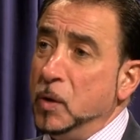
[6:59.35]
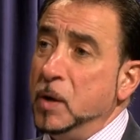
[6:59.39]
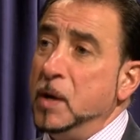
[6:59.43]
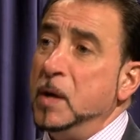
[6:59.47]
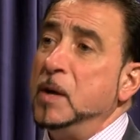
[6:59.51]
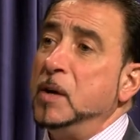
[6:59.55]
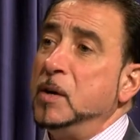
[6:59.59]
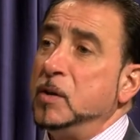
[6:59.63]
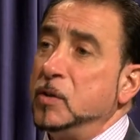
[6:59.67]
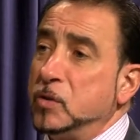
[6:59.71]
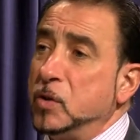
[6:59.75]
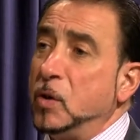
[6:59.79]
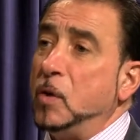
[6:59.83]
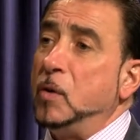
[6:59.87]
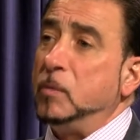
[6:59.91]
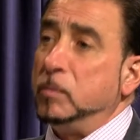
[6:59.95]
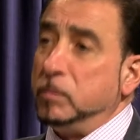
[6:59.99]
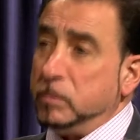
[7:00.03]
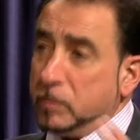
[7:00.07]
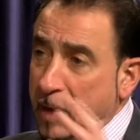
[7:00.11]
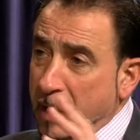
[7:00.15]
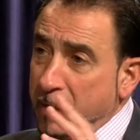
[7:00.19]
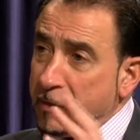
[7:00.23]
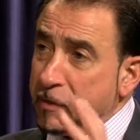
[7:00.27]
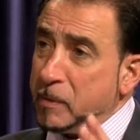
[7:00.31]
Okay. So
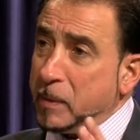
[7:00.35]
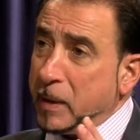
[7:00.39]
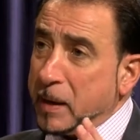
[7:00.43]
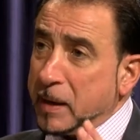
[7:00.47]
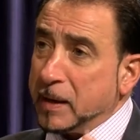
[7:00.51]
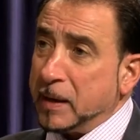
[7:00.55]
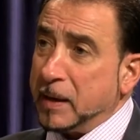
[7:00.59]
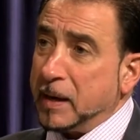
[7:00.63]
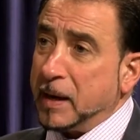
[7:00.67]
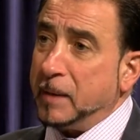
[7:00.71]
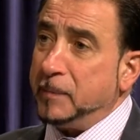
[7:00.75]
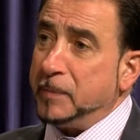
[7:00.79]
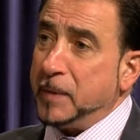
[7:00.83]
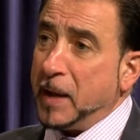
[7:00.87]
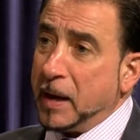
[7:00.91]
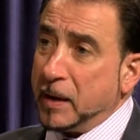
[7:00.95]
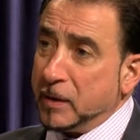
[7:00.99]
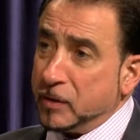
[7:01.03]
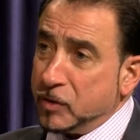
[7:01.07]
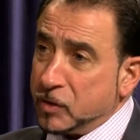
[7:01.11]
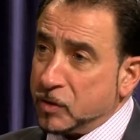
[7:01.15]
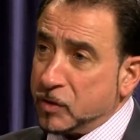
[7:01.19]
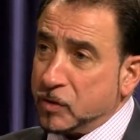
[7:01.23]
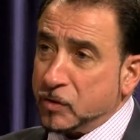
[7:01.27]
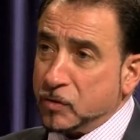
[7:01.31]
everybody can come down and
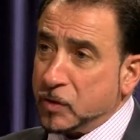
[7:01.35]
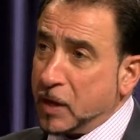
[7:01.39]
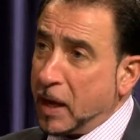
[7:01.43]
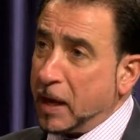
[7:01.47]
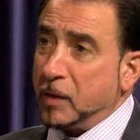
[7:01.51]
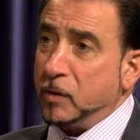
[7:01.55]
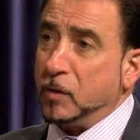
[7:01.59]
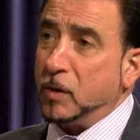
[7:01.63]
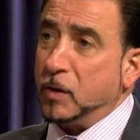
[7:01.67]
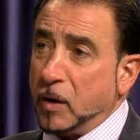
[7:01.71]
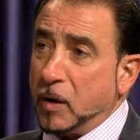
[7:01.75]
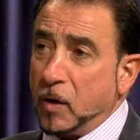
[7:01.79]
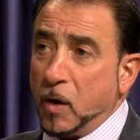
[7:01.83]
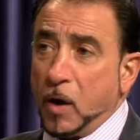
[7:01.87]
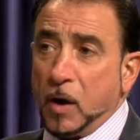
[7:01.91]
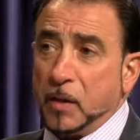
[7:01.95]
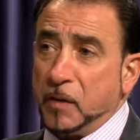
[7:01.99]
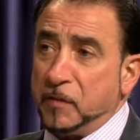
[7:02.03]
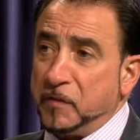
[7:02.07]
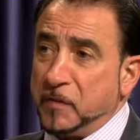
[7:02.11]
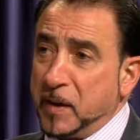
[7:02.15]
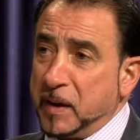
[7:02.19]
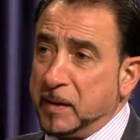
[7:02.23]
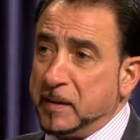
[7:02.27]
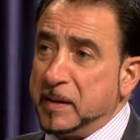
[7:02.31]
just take a all the
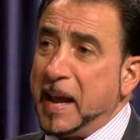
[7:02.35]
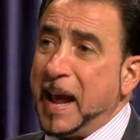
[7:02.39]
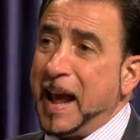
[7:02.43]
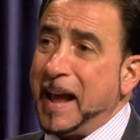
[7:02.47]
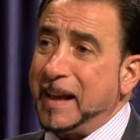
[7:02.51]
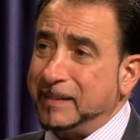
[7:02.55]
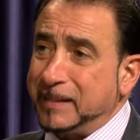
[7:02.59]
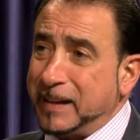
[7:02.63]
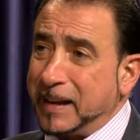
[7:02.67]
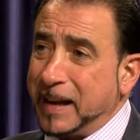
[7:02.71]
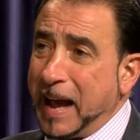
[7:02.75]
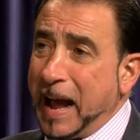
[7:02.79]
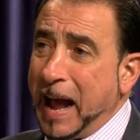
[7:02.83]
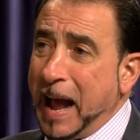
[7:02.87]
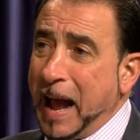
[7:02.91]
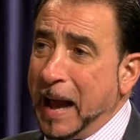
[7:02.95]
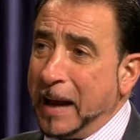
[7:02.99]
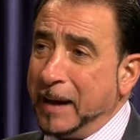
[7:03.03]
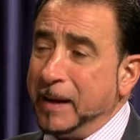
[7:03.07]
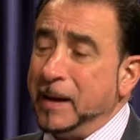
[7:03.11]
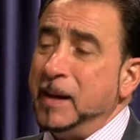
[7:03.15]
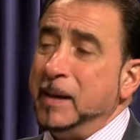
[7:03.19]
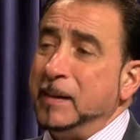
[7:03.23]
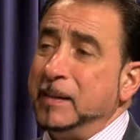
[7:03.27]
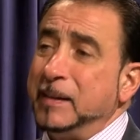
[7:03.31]
fantastic art,
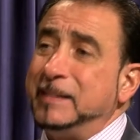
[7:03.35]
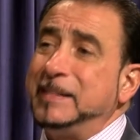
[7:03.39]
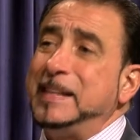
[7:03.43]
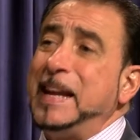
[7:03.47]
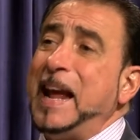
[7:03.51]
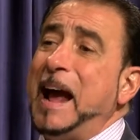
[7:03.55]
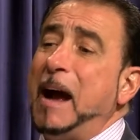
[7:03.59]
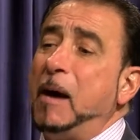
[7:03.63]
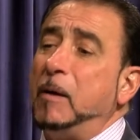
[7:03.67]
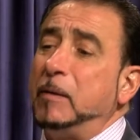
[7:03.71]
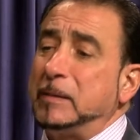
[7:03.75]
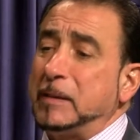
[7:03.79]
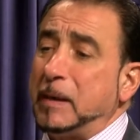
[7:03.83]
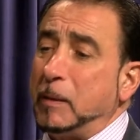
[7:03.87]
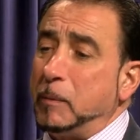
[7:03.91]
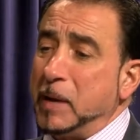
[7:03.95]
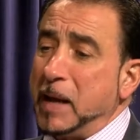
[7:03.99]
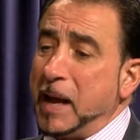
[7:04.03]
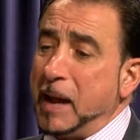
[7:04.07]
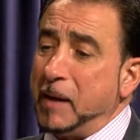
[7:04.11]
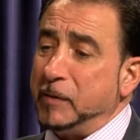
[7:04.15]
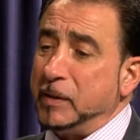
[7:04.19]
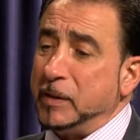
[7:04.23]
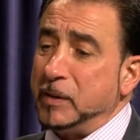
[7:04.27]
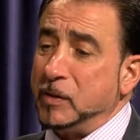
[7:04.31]
the talent that we
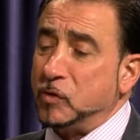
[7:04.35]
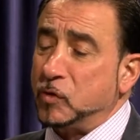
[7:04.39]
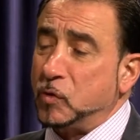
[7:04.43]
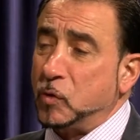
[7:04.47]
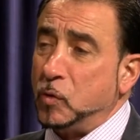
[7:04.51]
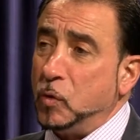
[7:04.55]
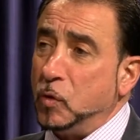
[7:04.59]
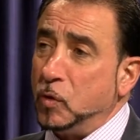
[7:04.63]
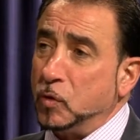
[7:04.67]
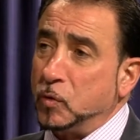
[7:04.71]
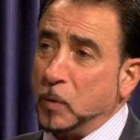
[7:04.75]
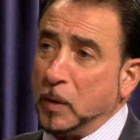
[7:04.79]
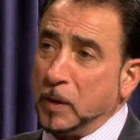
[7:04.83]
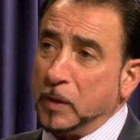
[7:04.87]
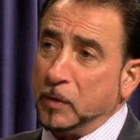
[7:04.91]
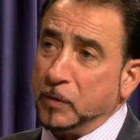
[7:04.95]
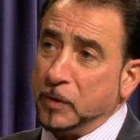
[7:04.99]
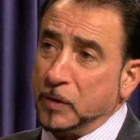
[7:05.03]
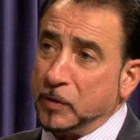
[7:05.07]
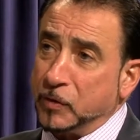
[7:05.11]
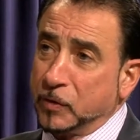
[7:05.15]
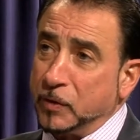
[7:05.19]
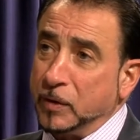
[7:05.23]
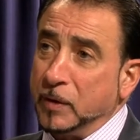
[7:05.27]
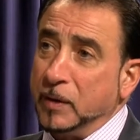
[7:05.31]
have in the schools, whether
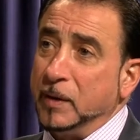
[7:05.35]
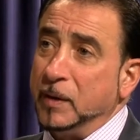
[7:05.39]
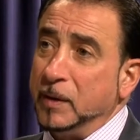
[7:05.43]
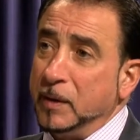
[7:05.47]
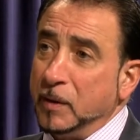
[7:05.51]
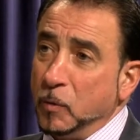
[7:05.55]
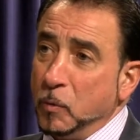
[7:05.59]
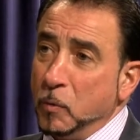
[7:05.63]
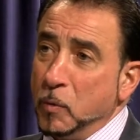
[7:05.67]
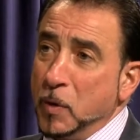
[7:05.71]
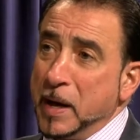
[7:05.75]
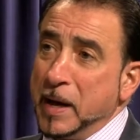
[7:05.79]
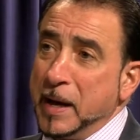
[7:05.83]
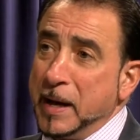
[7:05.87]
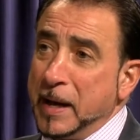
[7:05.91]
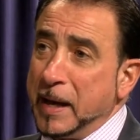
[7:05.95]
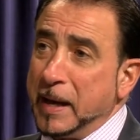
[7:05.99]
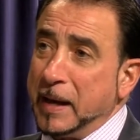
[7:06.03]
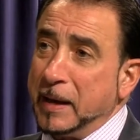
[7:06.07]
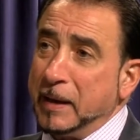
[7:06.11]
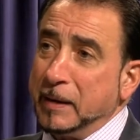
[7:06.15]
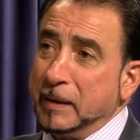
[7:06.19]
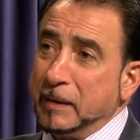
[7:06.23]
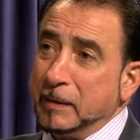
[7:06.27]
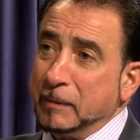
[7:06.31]
it's
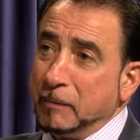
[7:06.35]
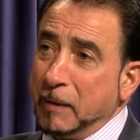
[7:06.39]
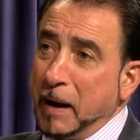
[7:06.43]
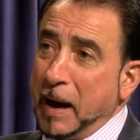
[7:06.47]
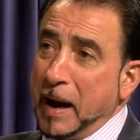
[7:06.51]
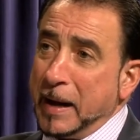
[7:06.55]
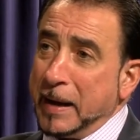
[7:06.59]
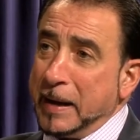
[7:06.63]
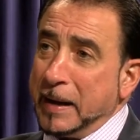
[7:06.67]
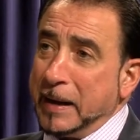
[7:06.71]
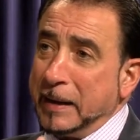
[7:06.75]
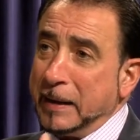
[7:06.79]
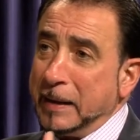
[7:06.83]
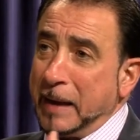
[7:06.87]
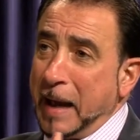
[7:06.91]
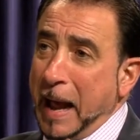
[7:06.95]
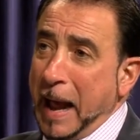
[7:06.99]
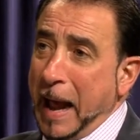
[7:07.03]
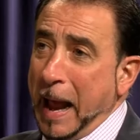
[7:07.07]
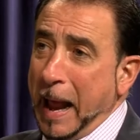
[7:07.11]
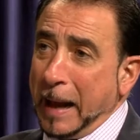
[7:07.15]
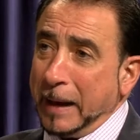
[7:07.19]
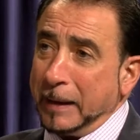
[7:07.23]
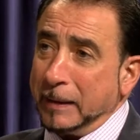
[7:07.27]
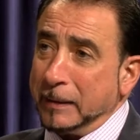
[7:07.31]
reading, writing,
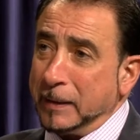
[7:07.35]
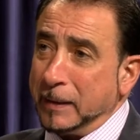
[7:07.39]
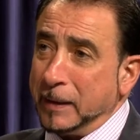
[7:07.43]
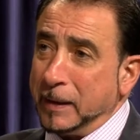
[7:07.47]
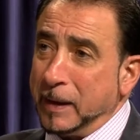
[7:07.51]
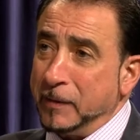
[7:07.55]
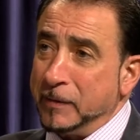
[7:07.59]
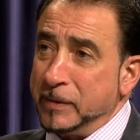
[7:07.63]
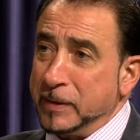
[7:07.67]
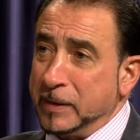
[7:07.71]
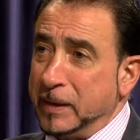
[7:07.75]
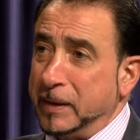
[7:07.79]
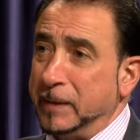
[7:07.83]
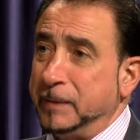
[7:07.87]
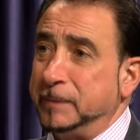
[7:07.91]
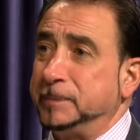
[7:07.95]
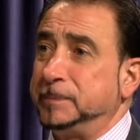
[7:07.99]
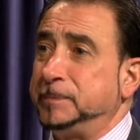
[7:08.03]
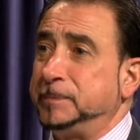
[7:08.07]
art, everything.